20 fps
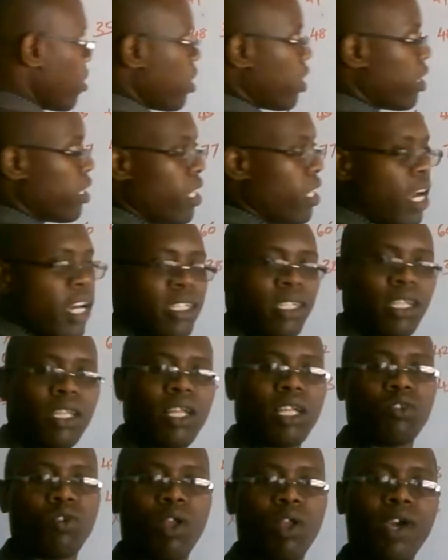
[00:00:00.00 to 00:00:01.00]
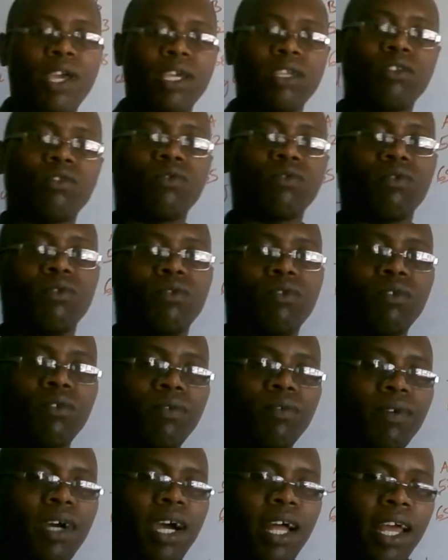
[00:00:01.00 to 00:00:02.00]
the answer that you are going
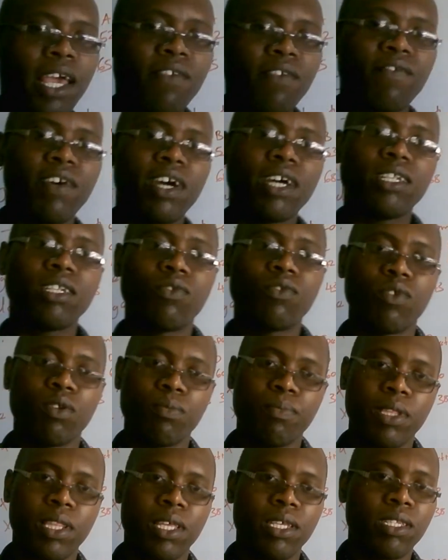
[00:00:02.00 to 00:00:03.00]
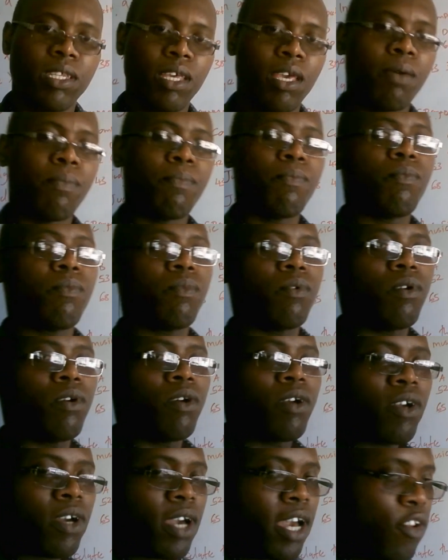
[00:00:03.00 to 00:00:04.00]
to arrive at will be the same
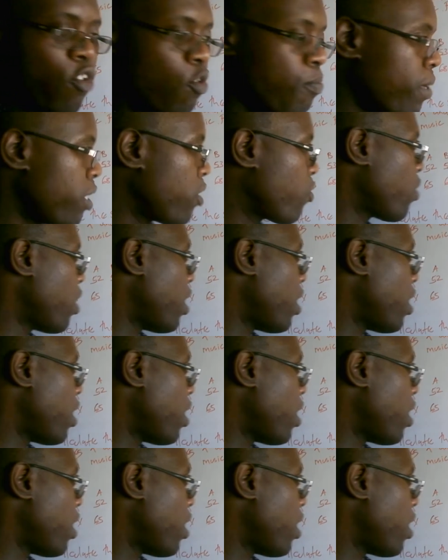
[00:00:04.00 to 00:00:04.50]
kind of particular